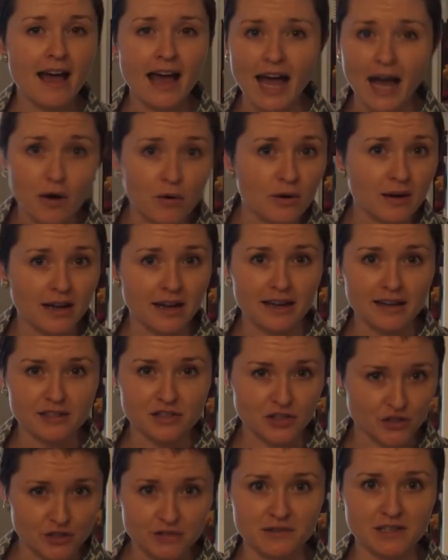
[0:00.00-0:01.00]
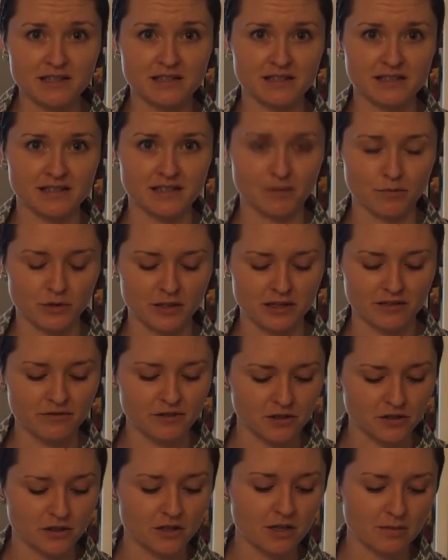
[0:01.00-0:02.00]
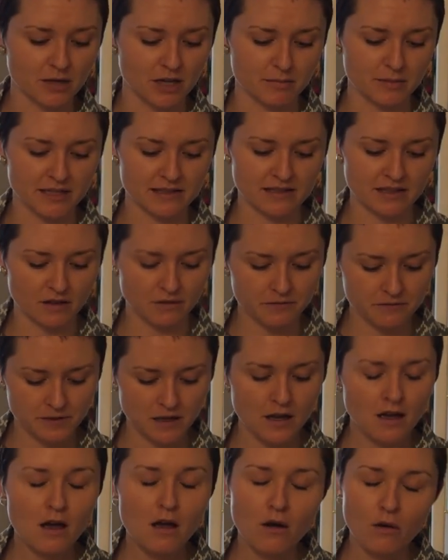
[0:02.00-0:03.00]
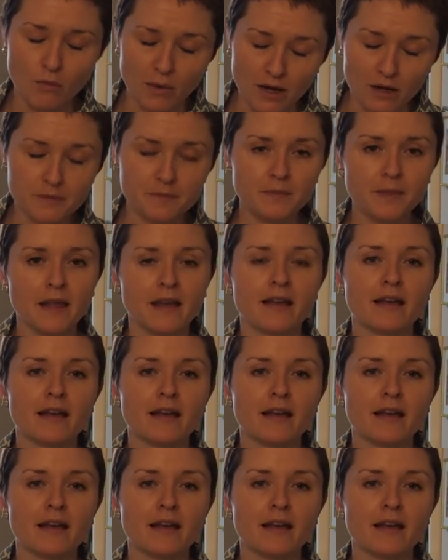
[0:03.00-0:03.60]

How would I serve this to someone and feel good about myself? Well,